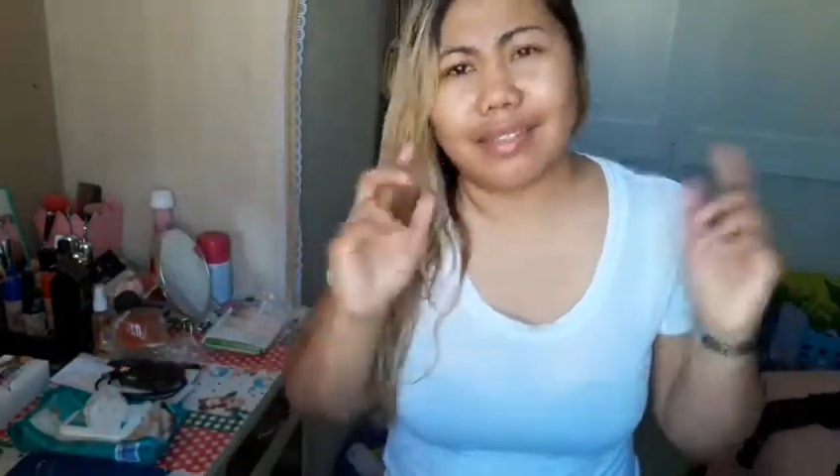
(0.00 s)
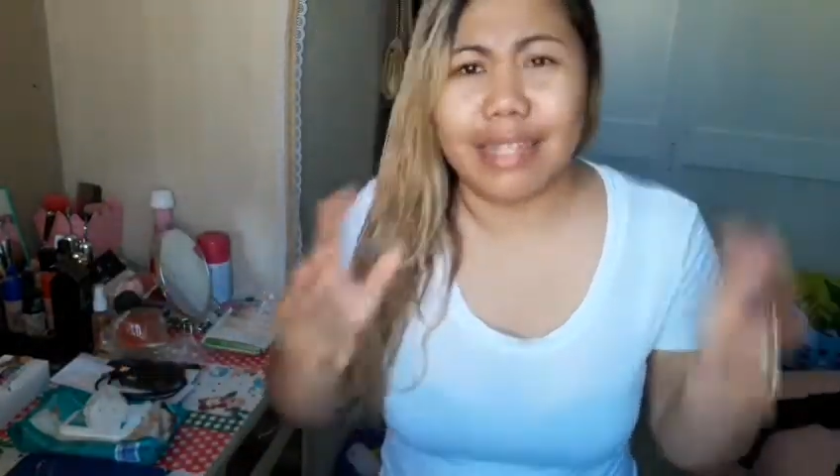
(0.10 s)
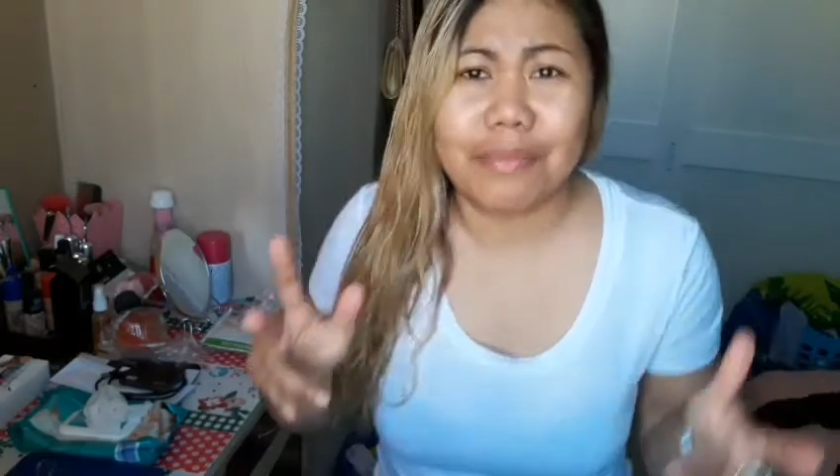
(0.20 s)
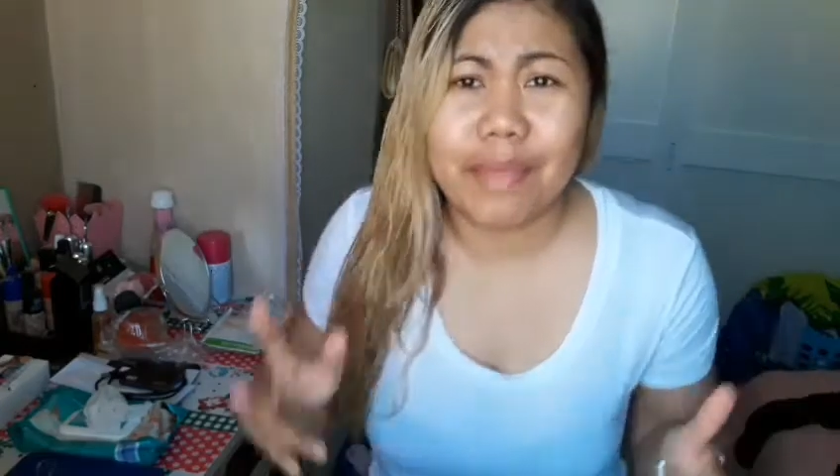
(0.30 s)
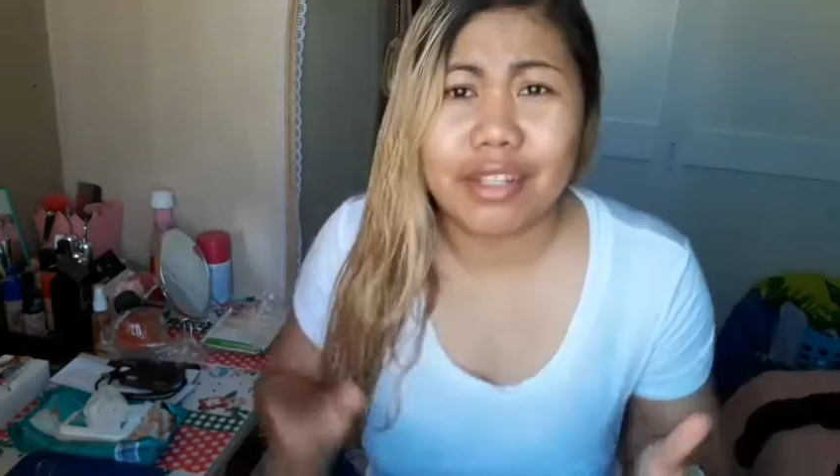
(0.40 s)

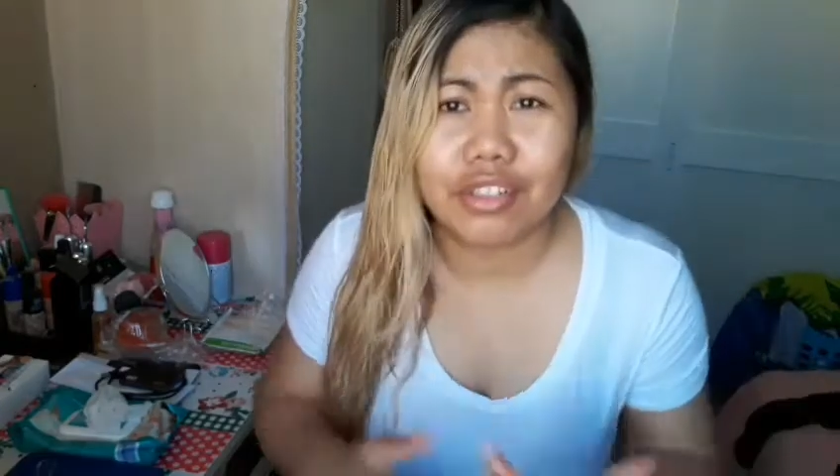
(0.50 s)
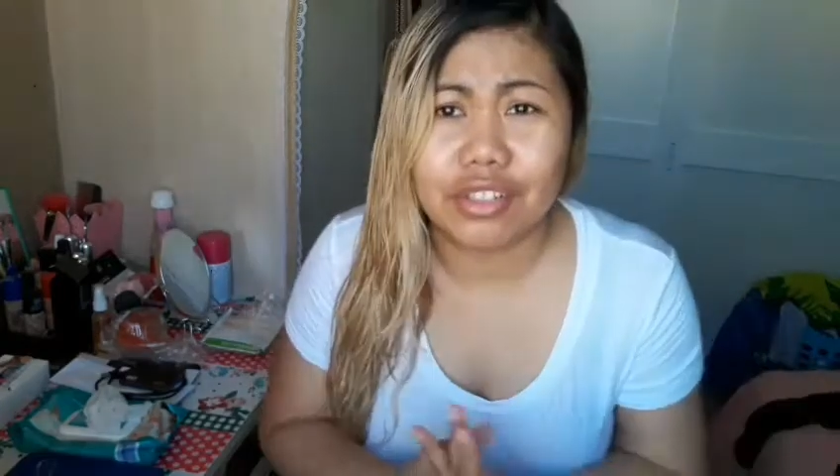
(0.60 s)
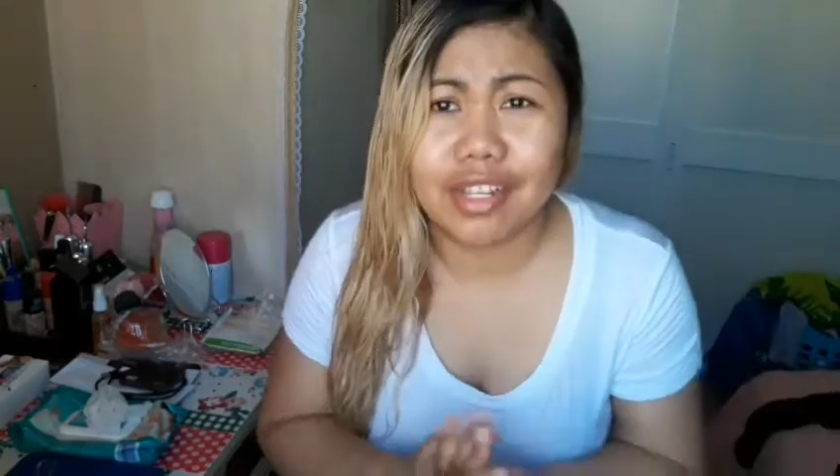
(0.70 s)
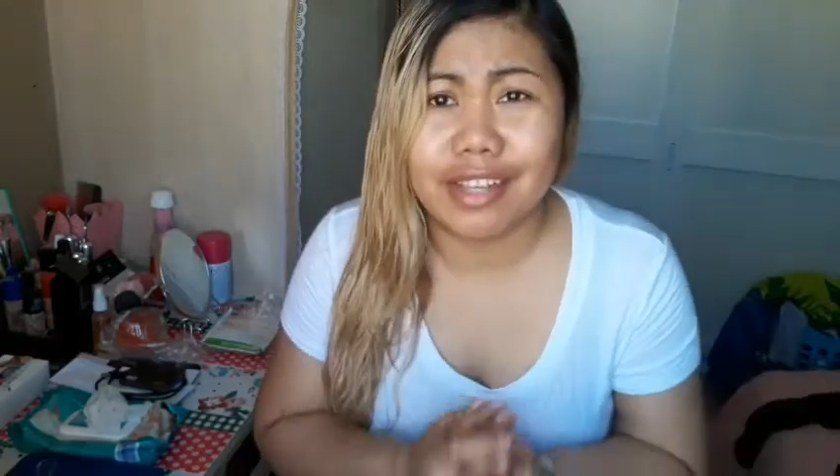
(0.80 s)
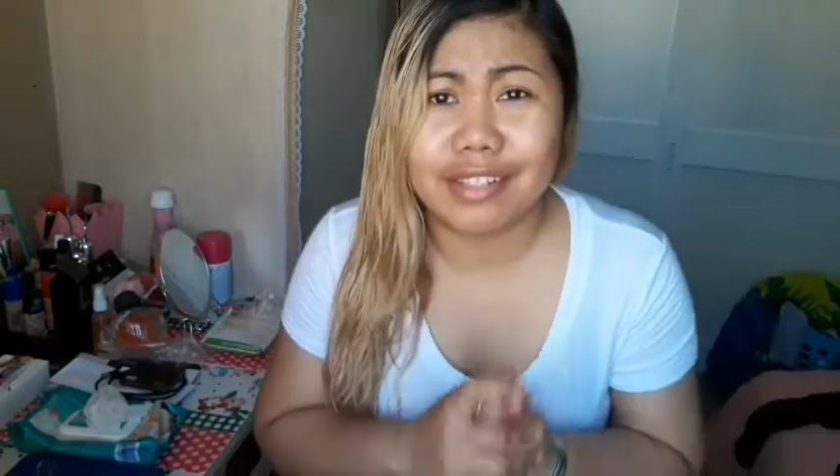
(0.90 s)
St.
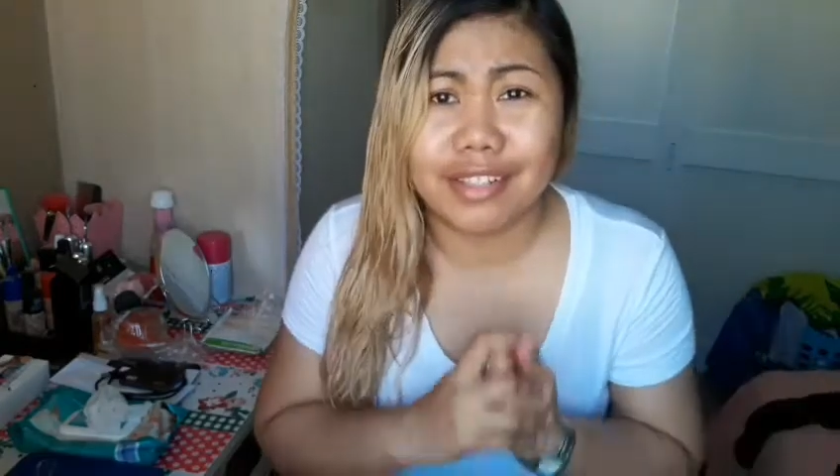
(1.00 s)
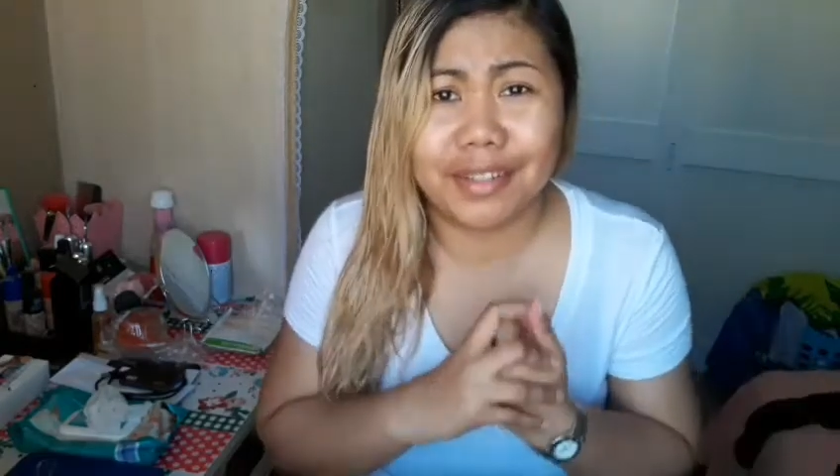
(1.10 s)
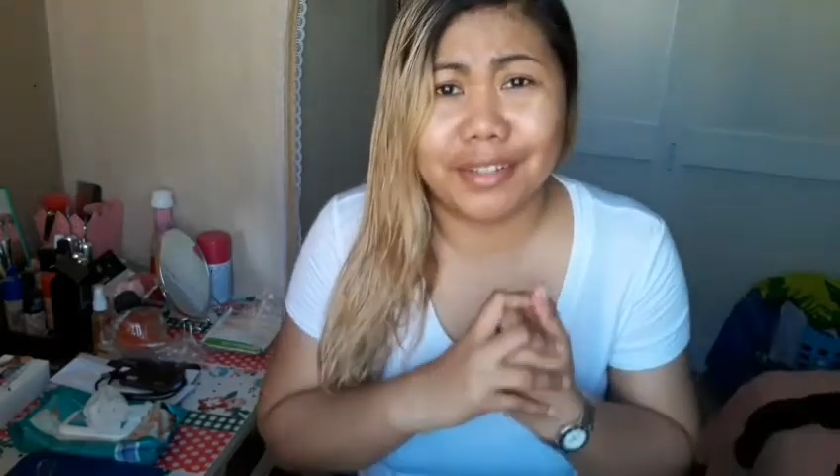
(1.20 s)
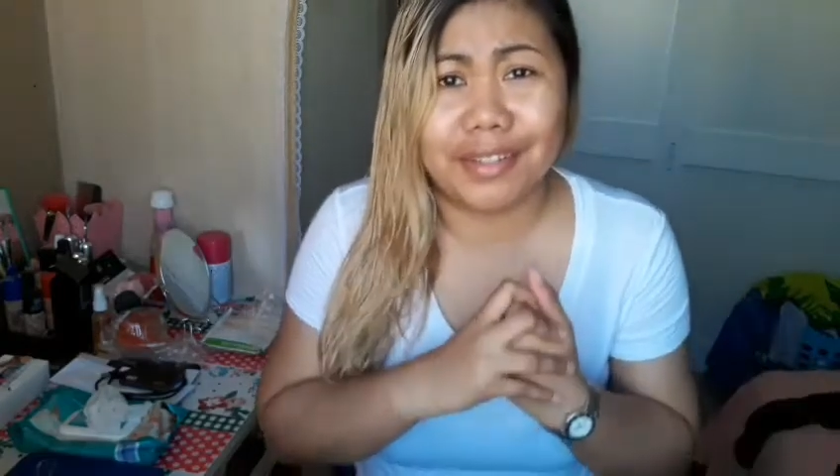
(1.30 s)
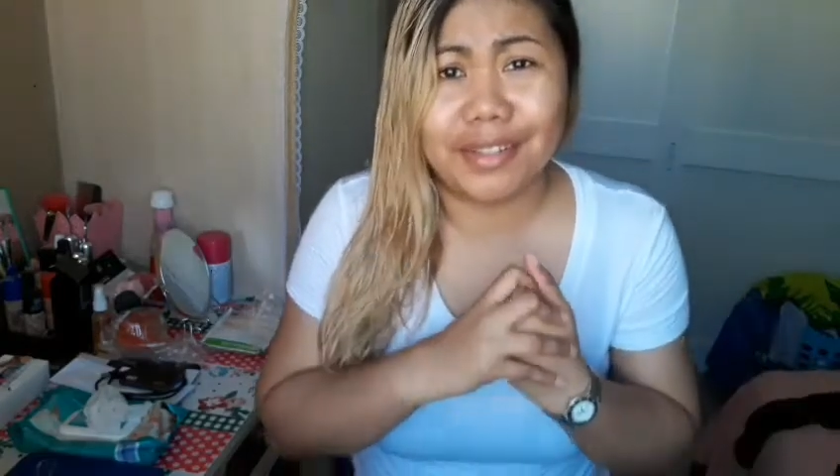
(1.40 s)
Patrick's Day. So,